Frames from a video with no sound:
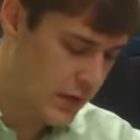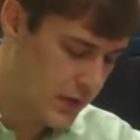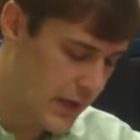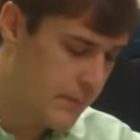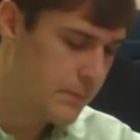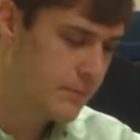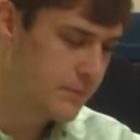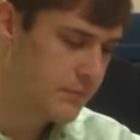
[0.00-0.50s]

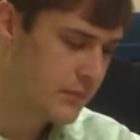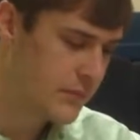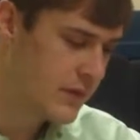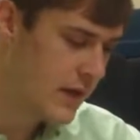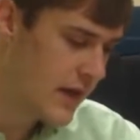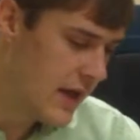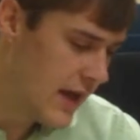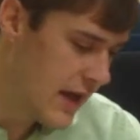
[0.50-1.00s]
Okay.
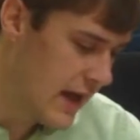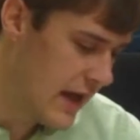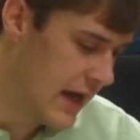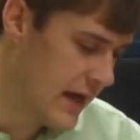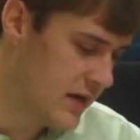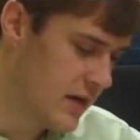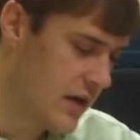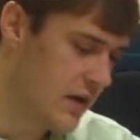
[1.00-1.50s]

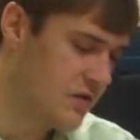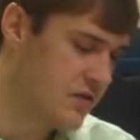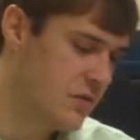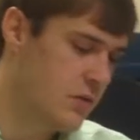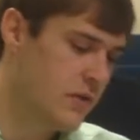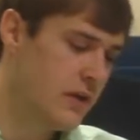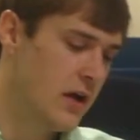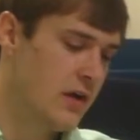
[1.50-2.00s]
And so
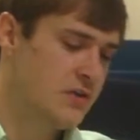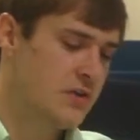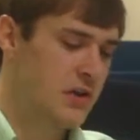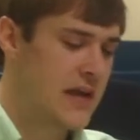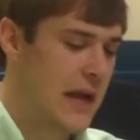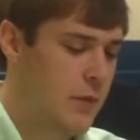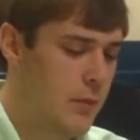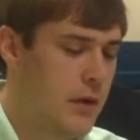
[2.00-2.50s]
moving on to
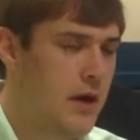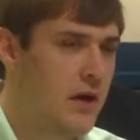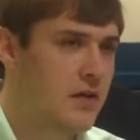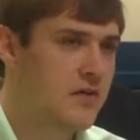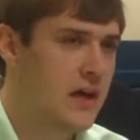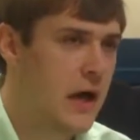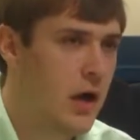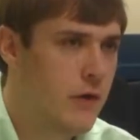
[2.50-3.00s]
your cable
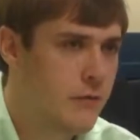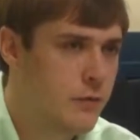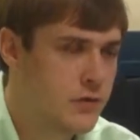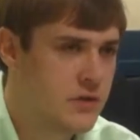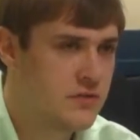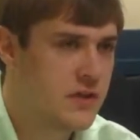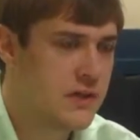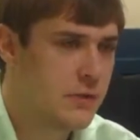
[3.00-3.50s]
box, how often would
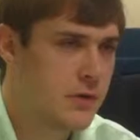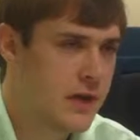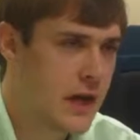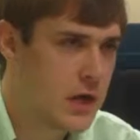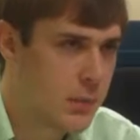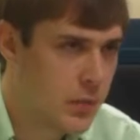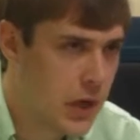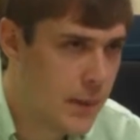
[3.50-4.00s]
you say you
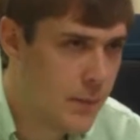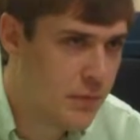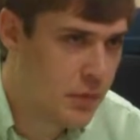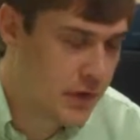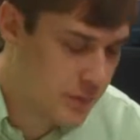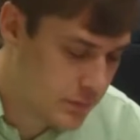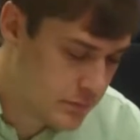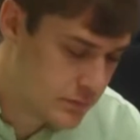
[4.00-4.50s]
encounter problems
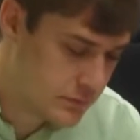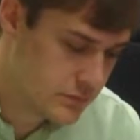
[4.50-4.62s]
with it?